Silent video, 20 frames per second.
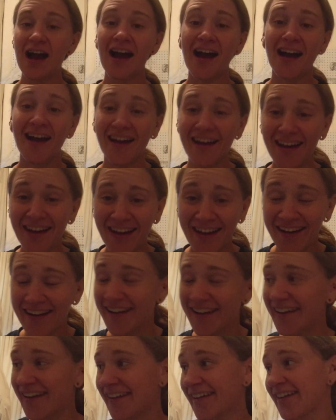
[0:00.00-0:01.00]

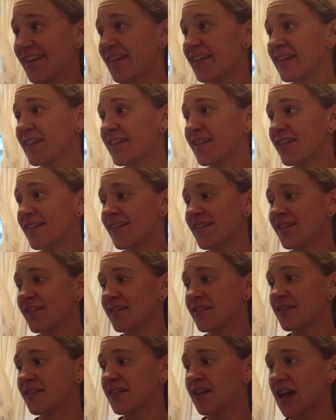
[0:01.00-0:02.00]
Hi. And
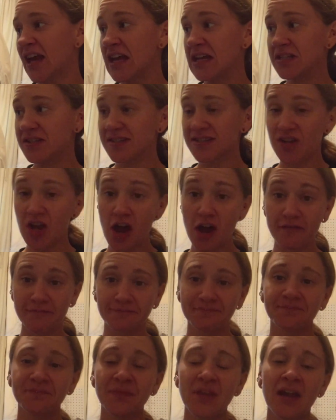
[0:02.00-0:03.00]
she's gone.
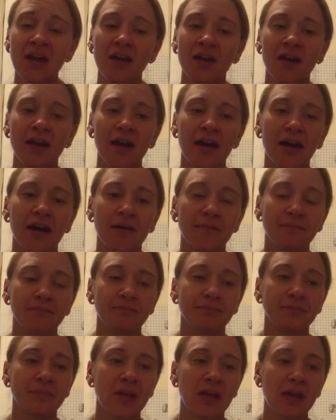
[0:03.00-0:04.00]

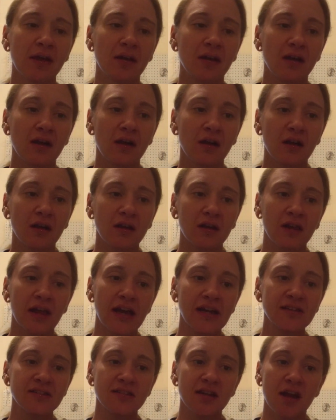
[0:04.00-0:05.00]
Um,
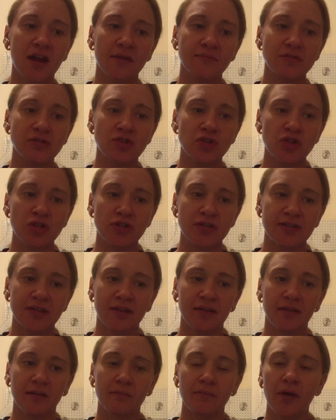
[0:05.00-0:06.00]
Clyde stopped
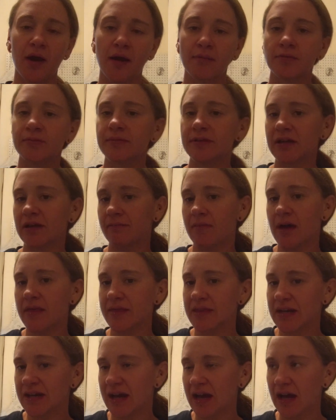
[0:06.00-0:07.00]
nursing probably a
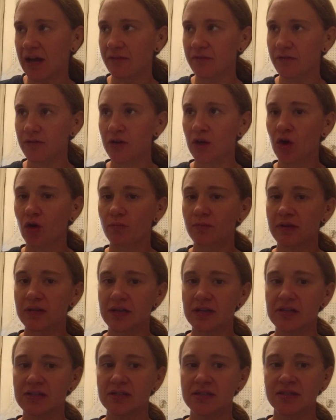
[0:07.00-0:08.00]
month and a half ago
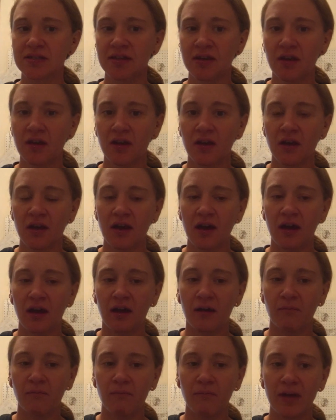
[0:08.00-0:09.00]
because
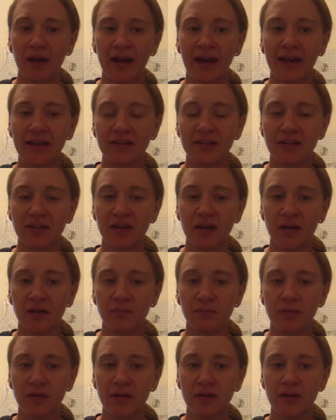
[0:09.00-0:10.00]
um, I ended
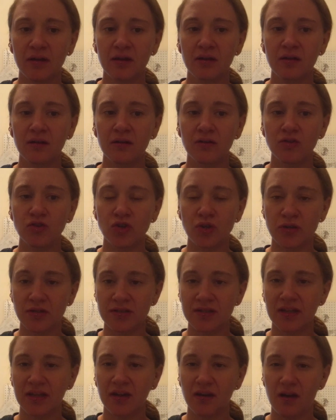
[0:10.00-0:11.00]
up
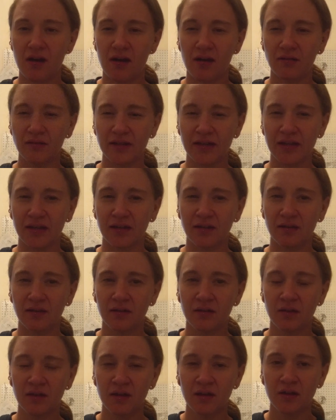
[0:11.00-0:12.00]
nursing Ollie
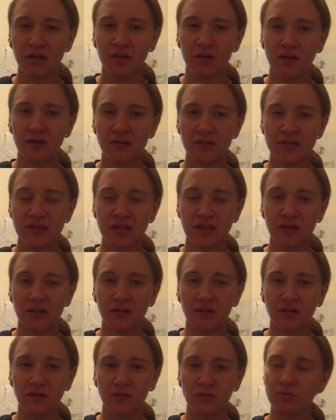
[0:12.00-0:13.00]

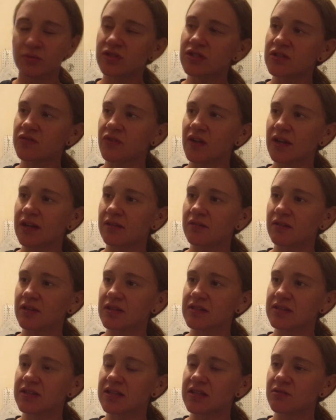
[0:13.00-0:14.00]
till, which is funny
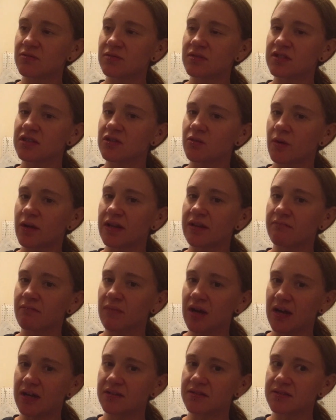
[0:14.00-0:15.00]
because he was twenty
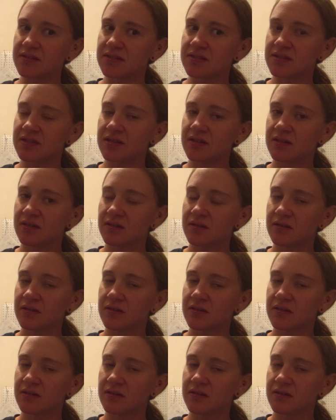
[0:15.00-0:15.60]
months